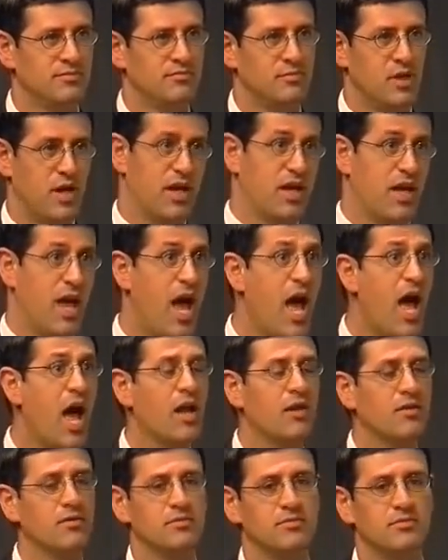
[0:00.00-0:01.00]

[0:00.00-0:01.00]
But I can't.